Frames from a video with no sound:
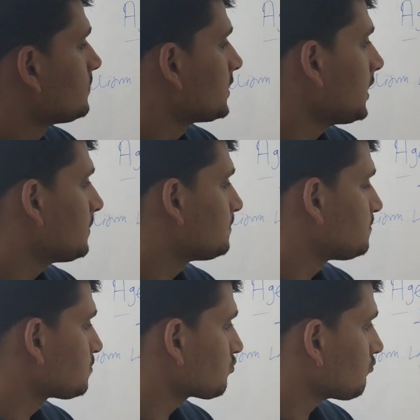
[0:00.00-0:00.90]
Right?
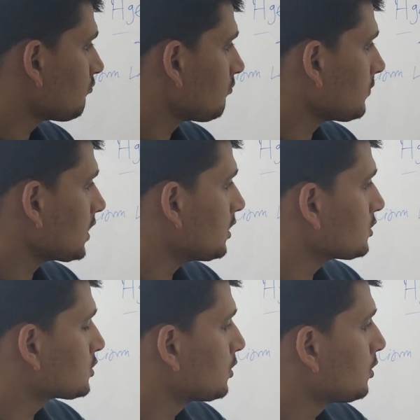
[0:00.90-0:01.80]

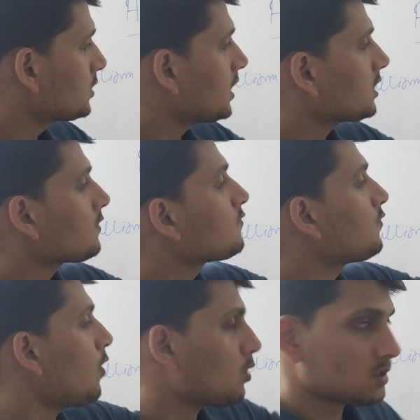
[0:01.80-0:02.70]
So there are the
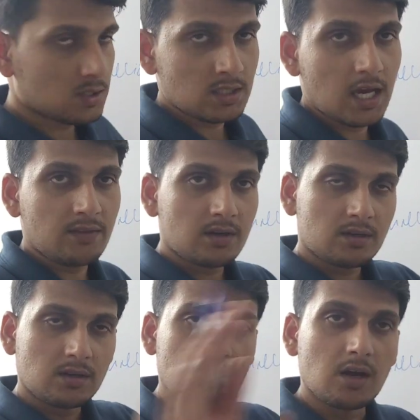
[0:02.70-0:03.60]
folks
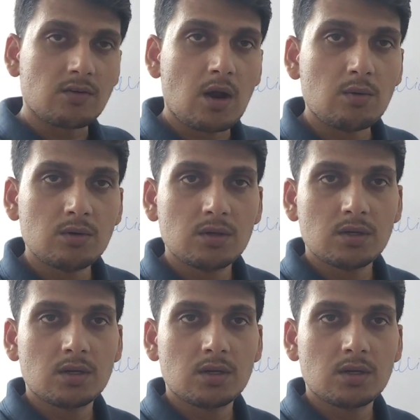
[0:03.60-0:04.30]
gathered around